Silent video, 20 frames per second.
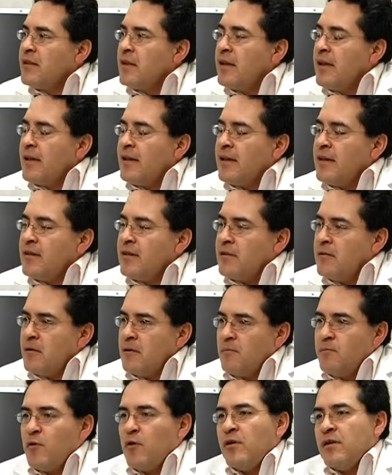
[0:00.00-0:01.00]
uh,
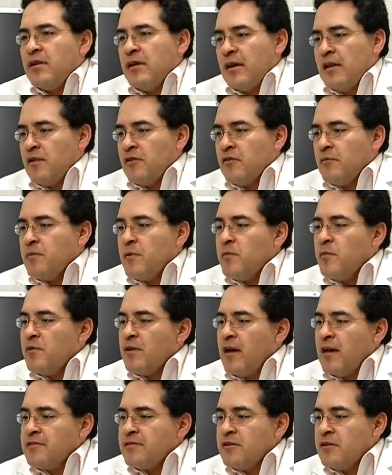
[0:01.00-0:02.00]
and probably a lot of people
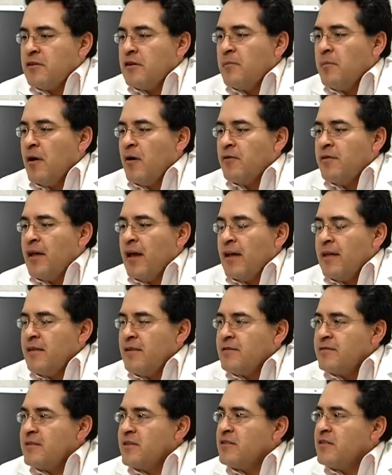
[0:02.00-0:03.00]
has heard about that,
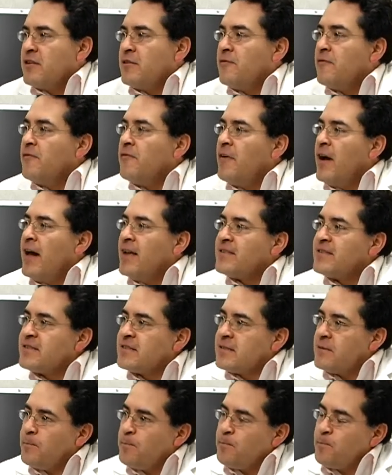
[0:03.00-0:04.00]
is the term
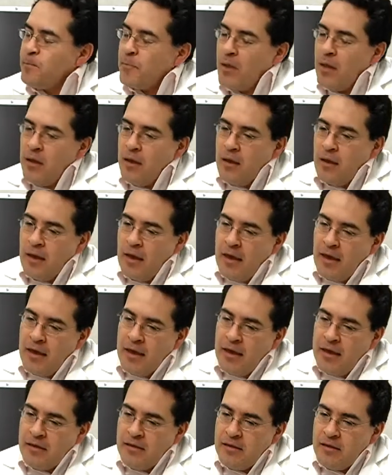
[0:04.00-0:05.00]
FAST.
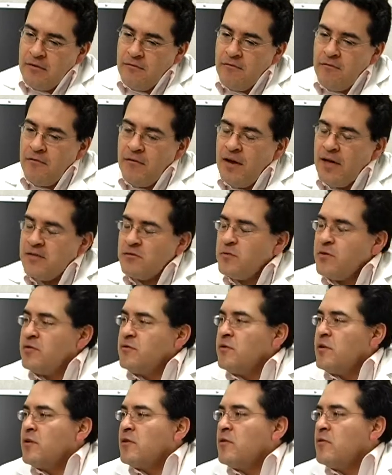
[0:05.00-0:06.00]
And in FAST, what
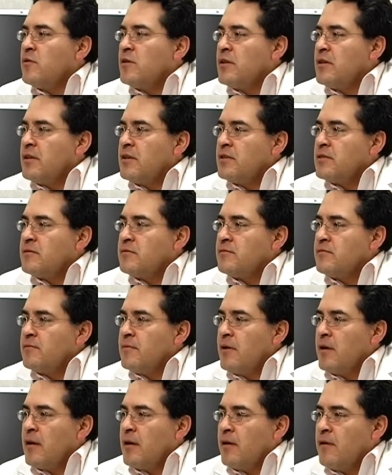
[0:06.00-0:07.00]
you are looking is
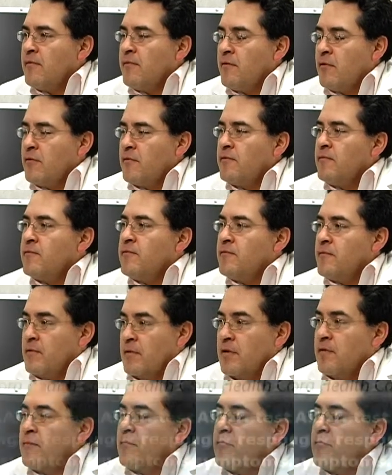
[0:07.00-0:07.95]
uh, for in